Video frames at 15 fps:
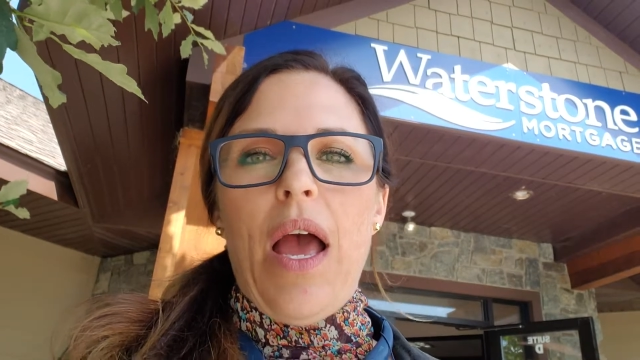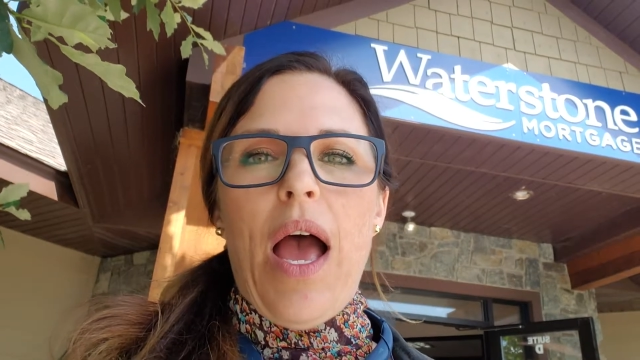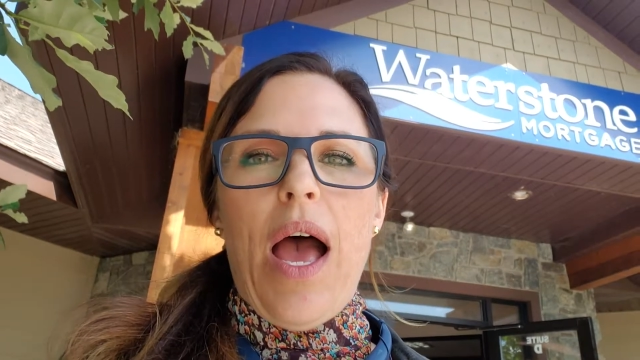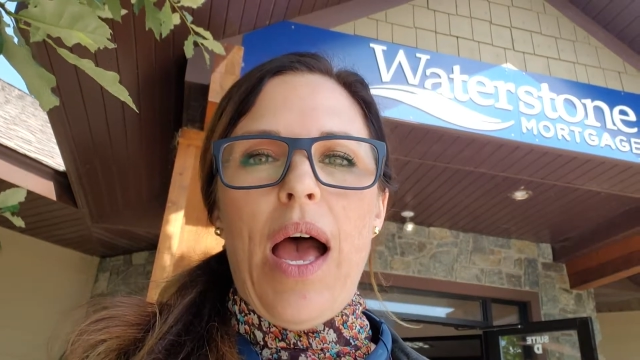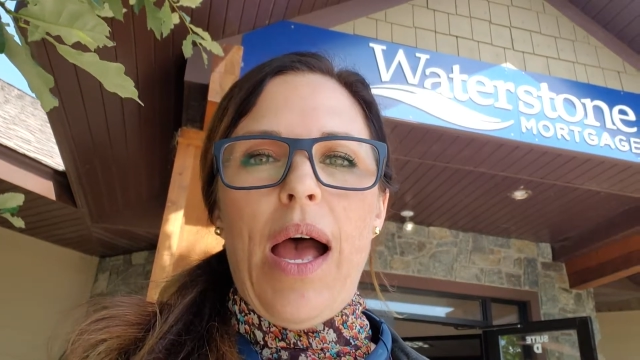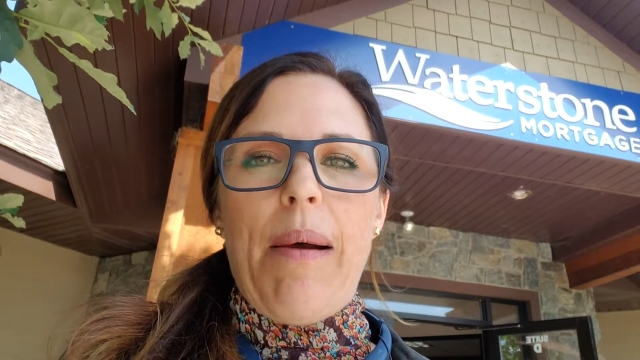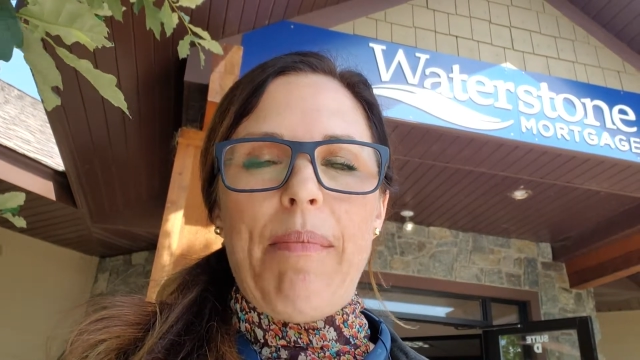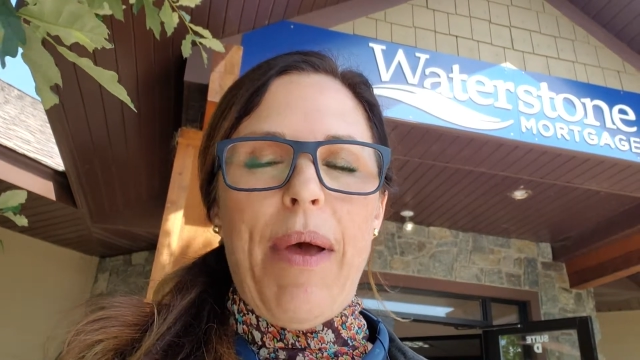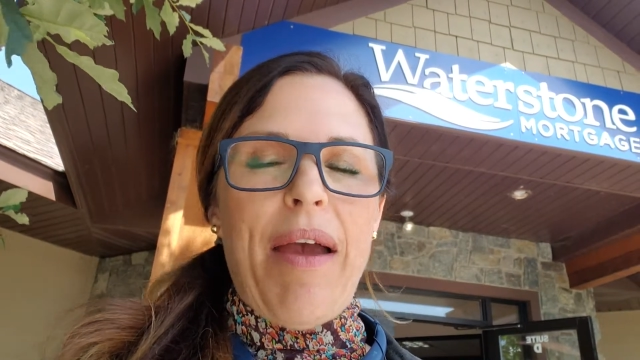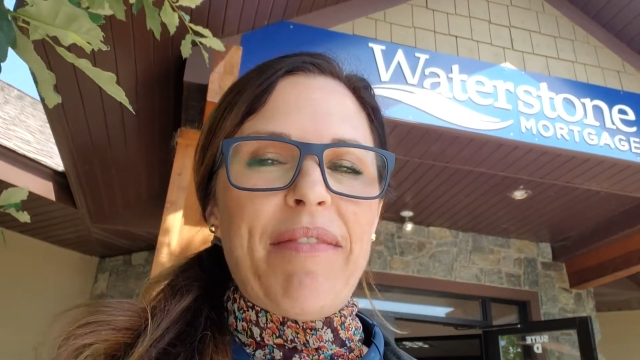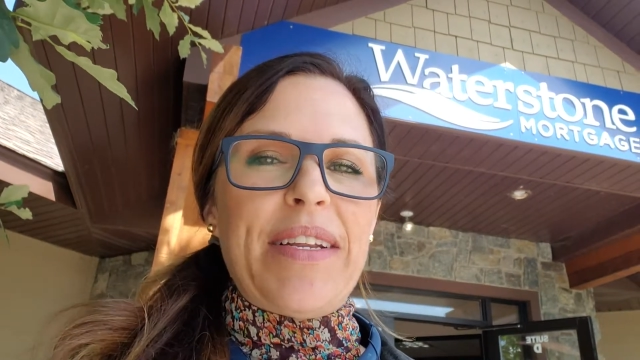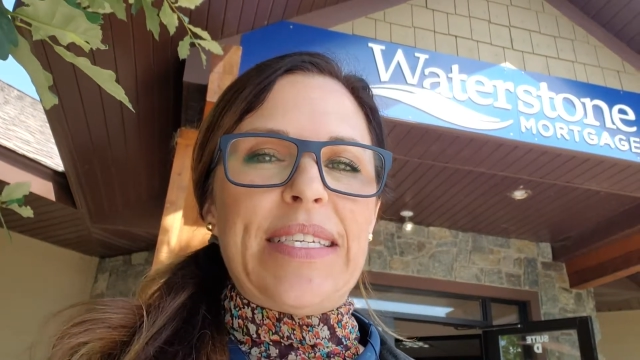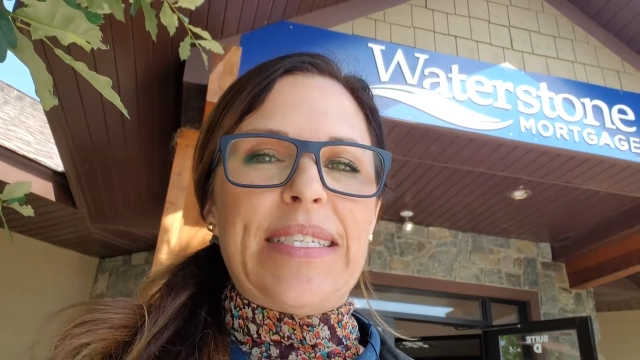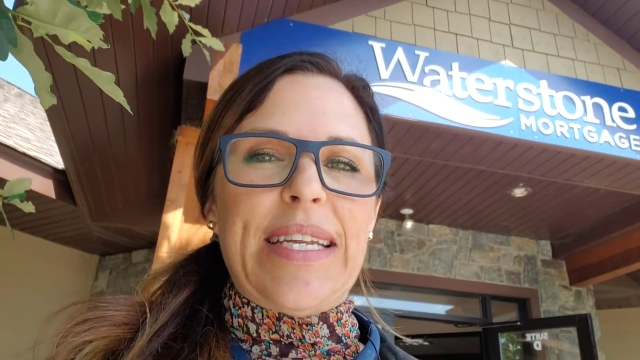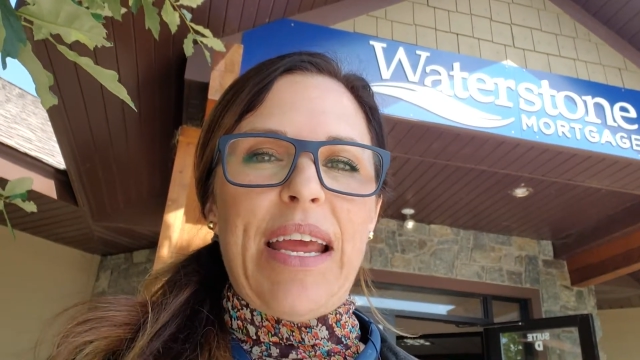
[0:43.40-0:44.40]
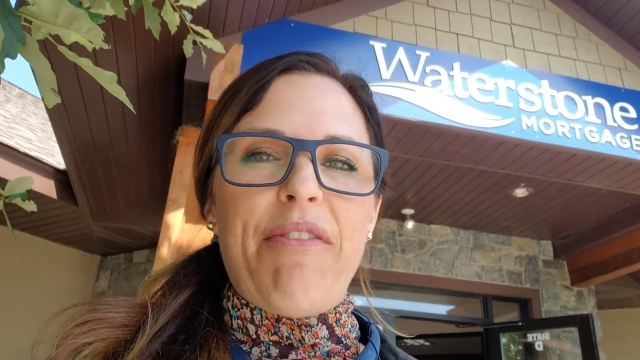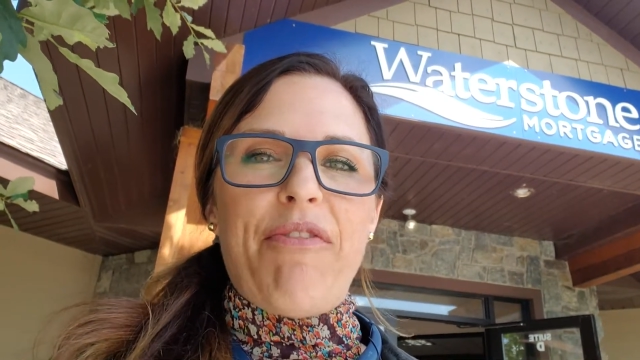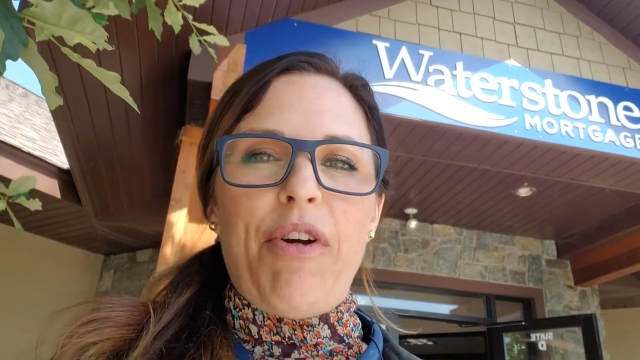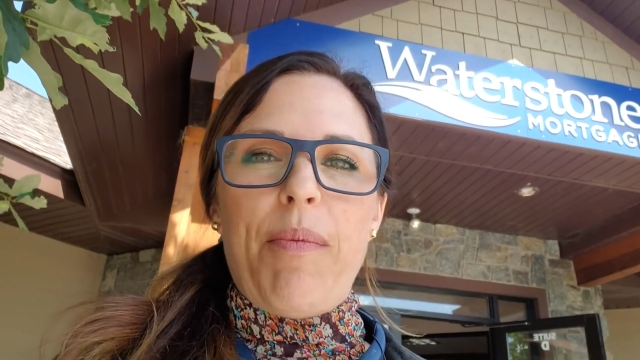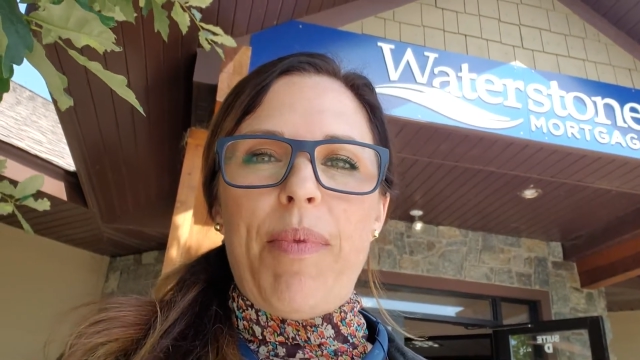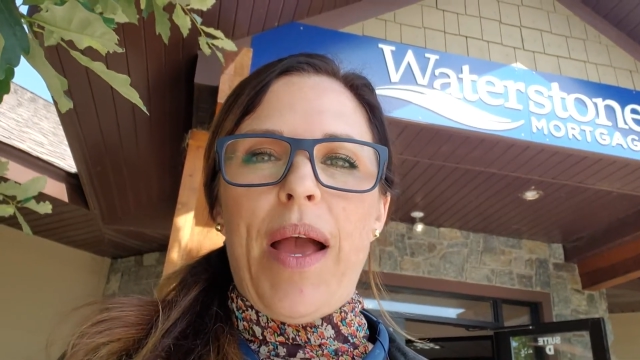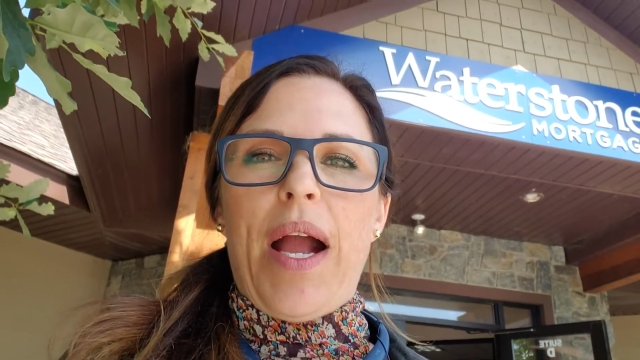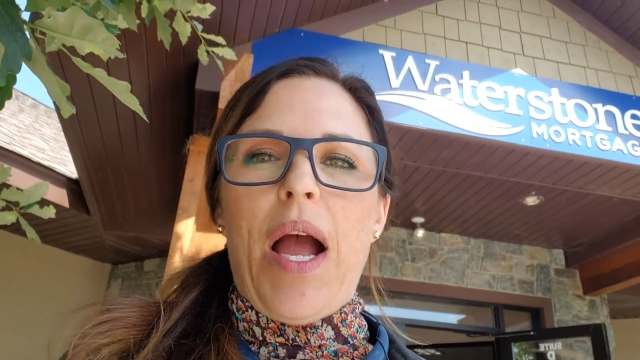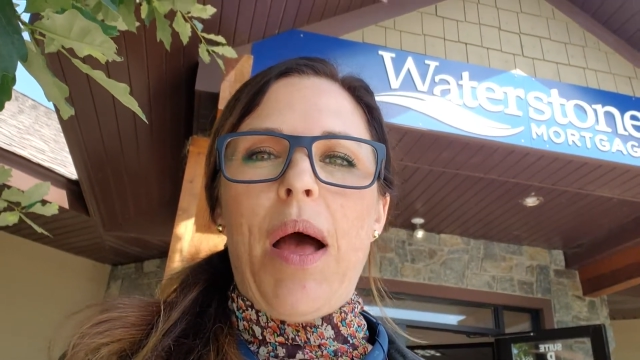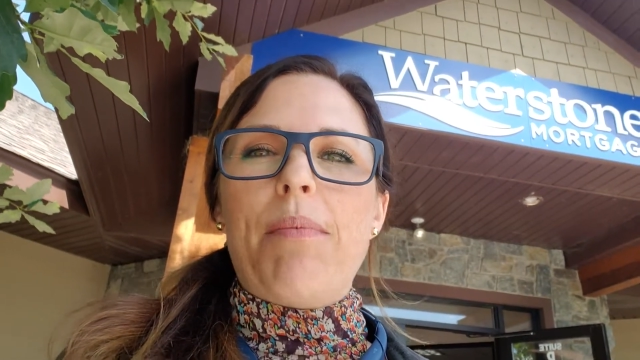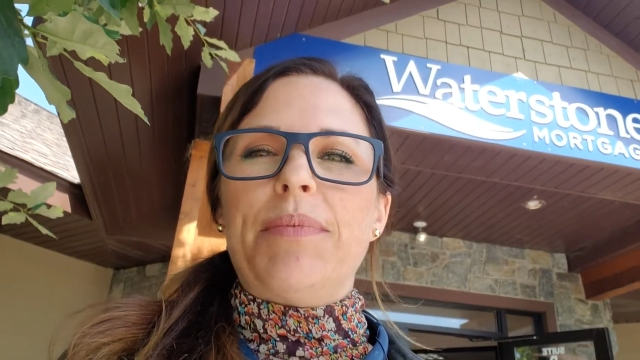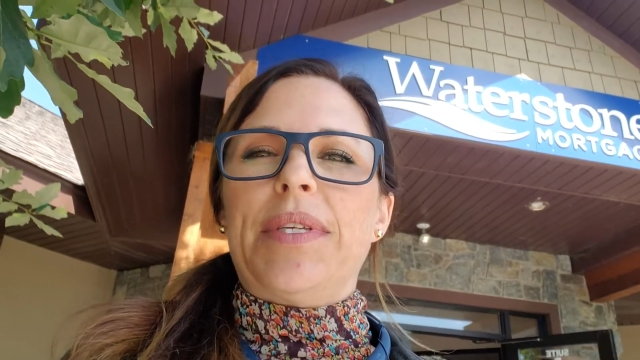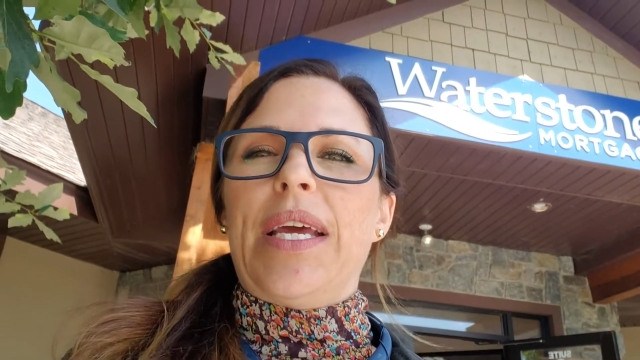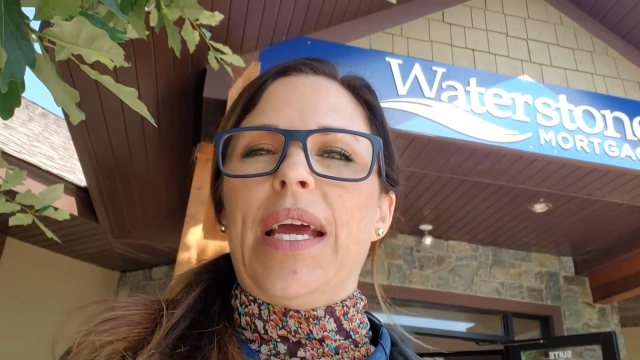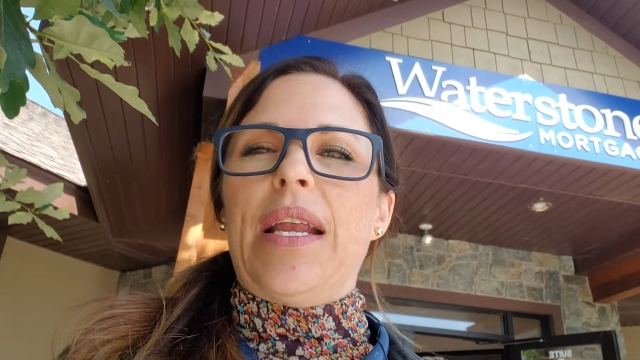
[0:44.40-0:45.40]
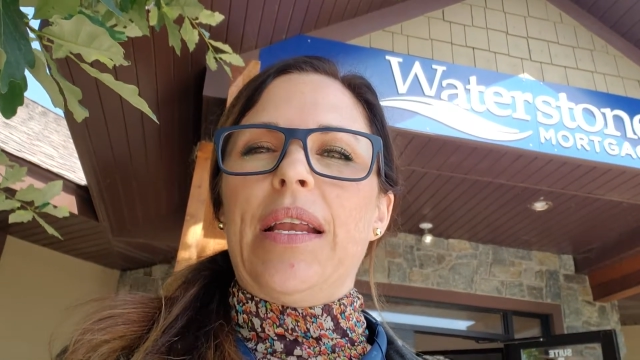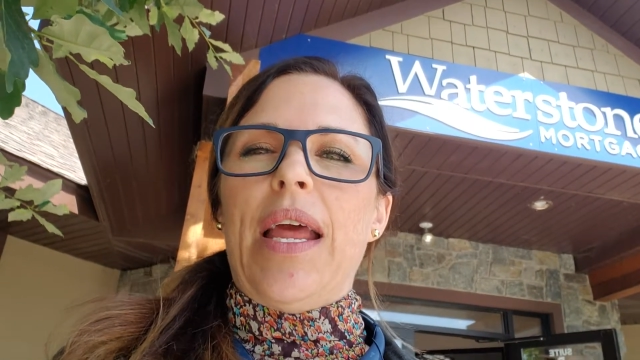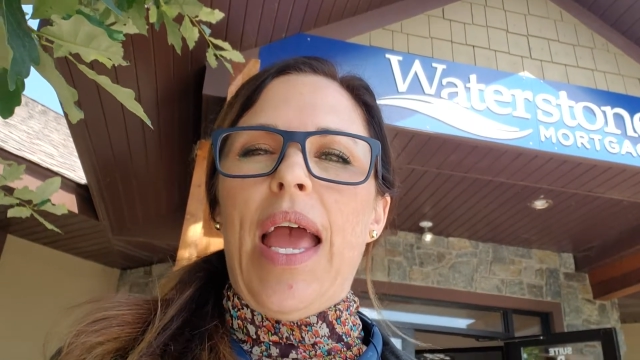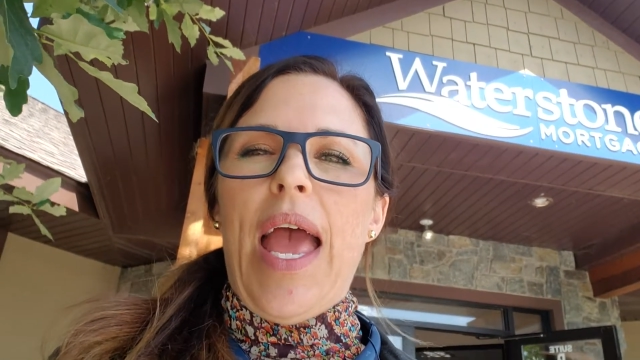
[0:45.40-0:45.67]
Um, I have an estate firm that comes in